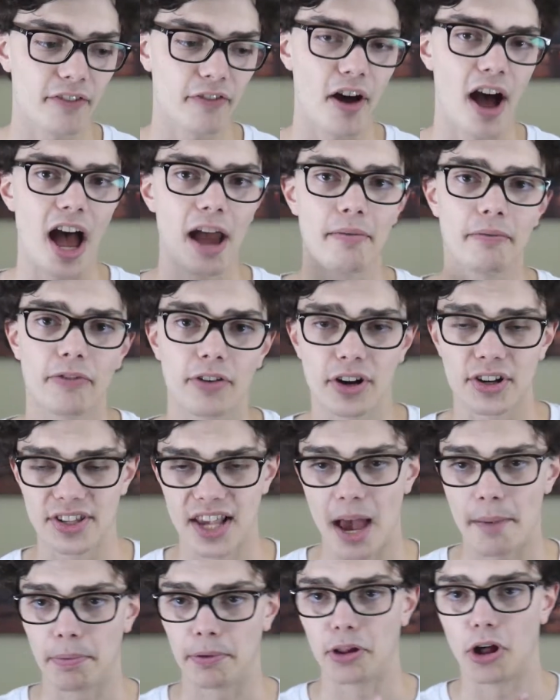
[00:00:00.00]
if I'm, for
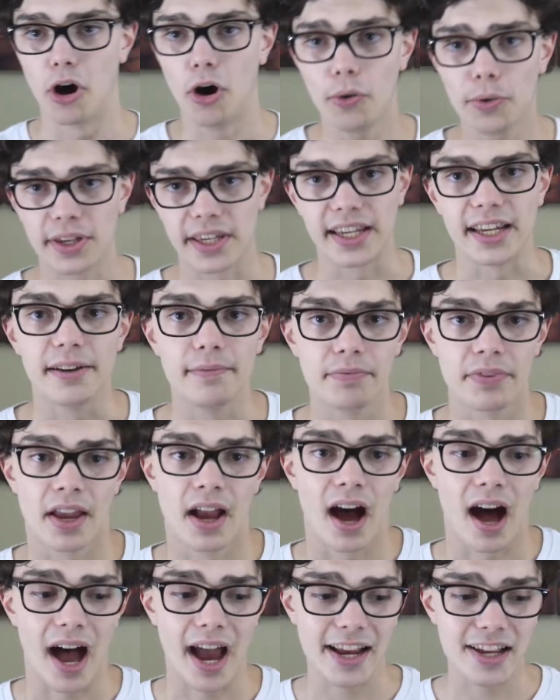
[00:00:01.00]
example, Oki,
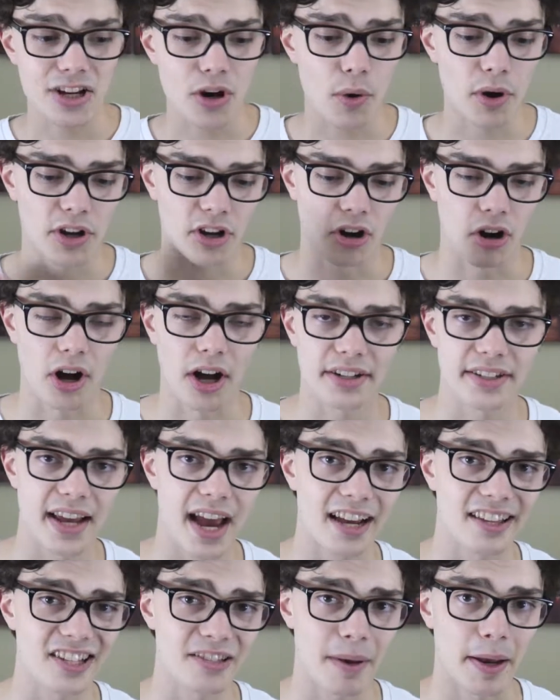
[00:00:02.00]
I can go and
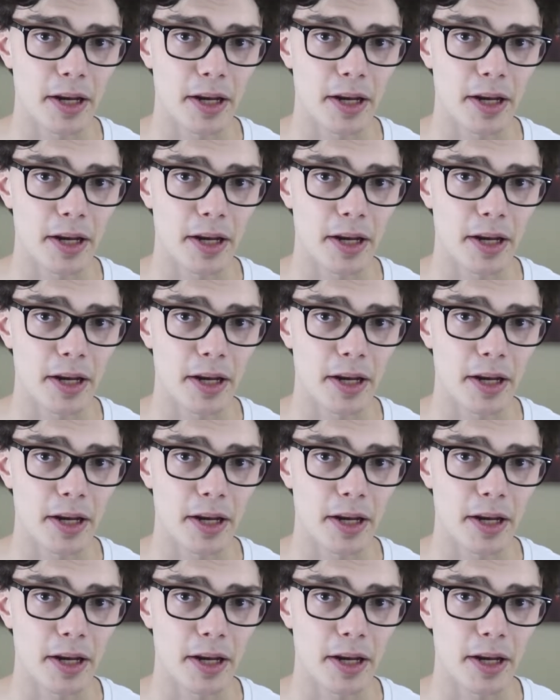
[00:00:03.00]
contact this